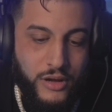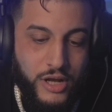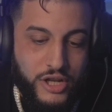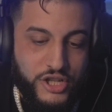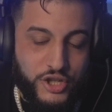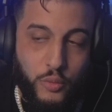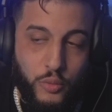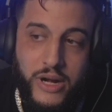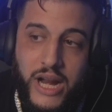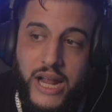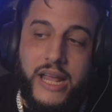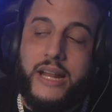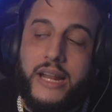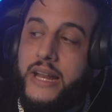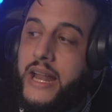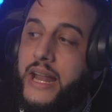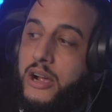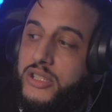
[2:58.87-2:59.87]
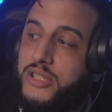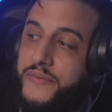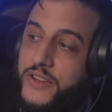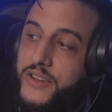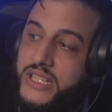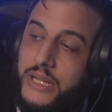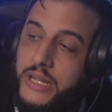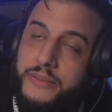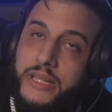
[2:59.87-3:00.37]
So when I get announced for
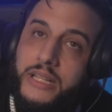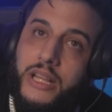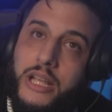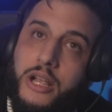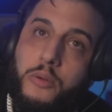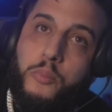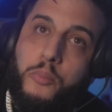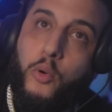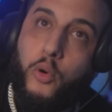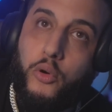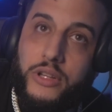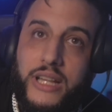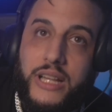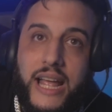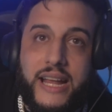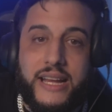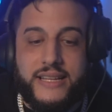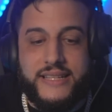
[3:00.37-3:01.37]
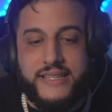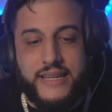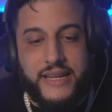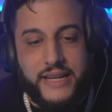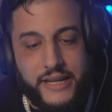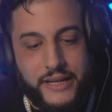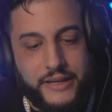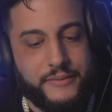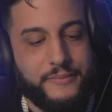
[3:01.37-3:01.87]
something like a Born
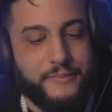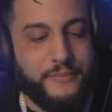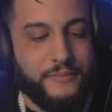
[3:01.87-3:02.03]
Legacy,